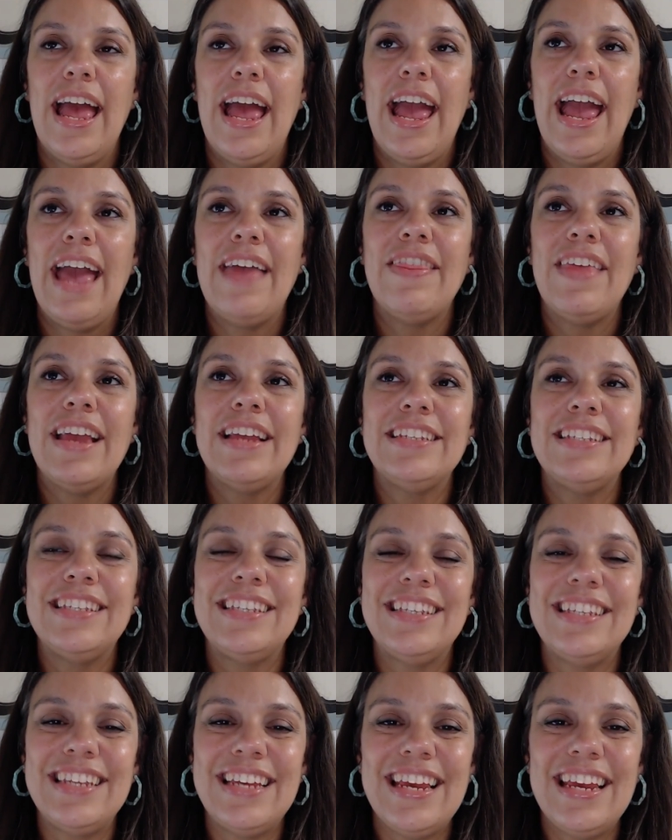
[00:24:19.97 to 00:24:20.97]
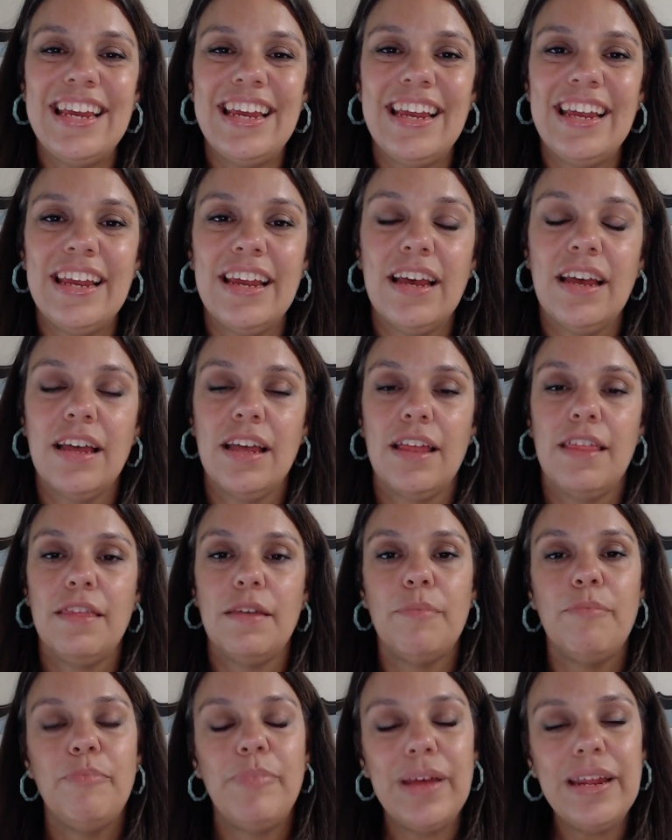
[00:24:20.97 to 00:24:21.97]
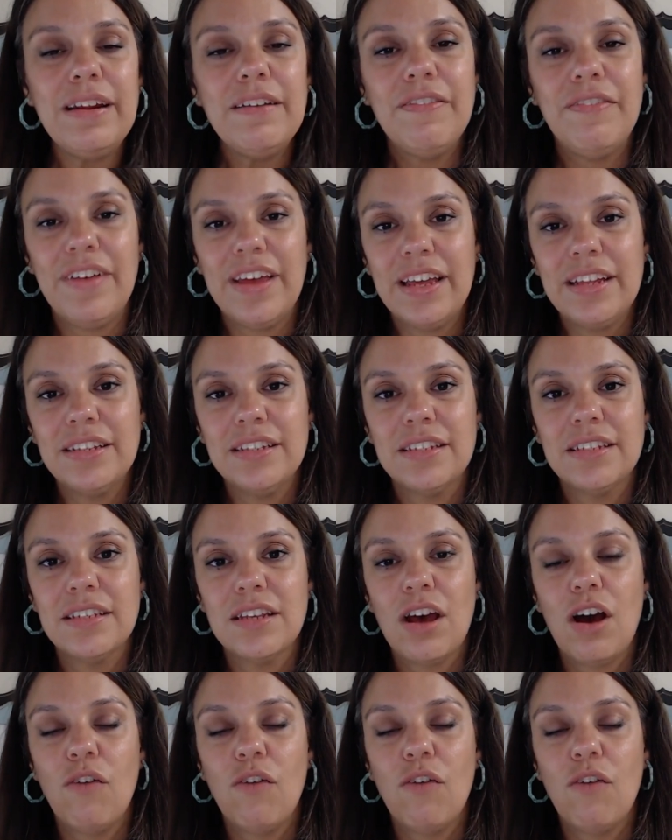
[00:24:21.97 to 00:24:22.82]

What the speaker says: And they see the benefits